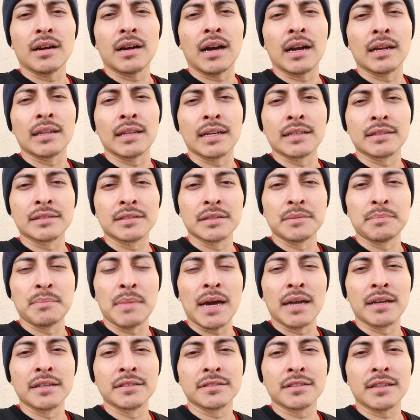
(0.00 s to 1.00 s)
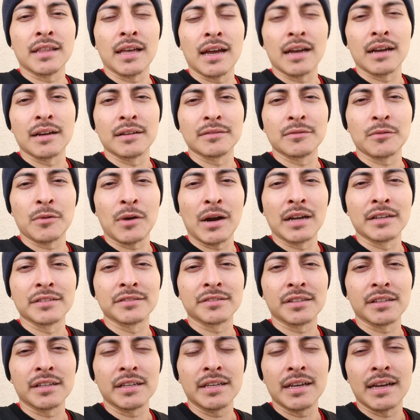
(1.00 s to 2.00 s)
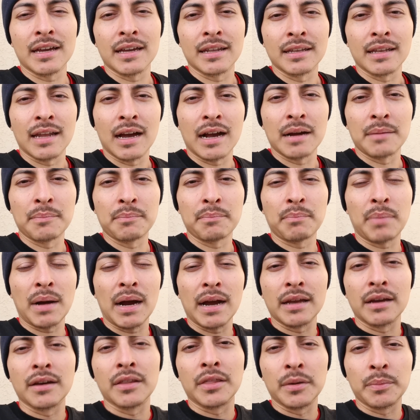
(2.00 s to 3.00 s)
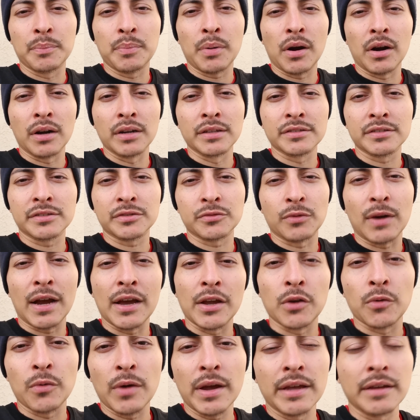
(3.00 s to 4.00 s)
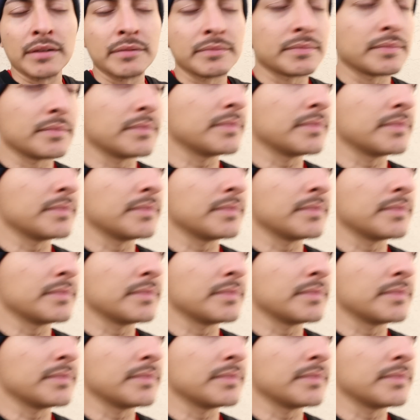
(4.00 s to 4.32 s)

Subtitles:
I like to manage that wisely and not buy other parts right away.